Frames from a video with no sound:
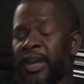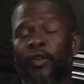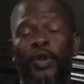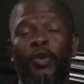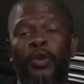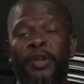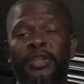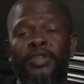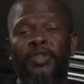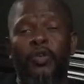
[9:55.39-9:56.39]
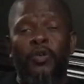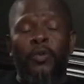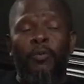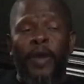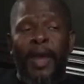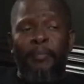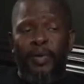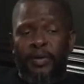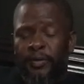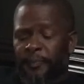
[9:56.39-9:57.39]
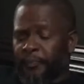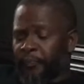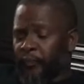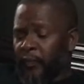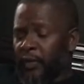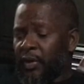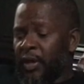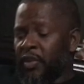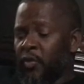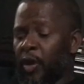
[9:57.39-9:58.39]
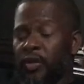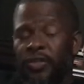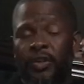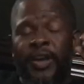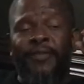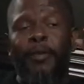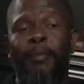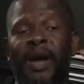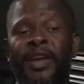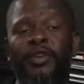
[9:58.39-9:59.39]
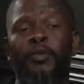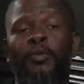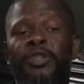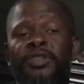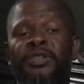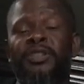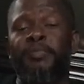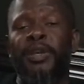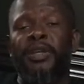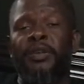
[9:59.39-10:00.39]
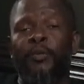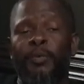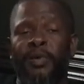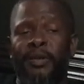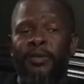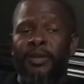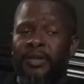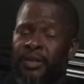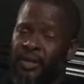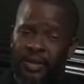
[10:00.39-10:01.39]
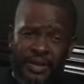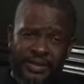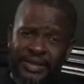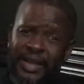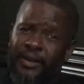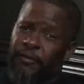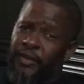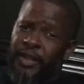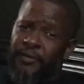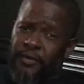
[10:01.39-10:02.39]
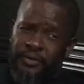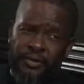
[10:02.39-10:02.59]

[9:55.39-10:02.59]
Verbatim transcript: Ecuadorian oscuro wrapper, and you also have the binder, which is Dominican Republic. It's a lot of flavors,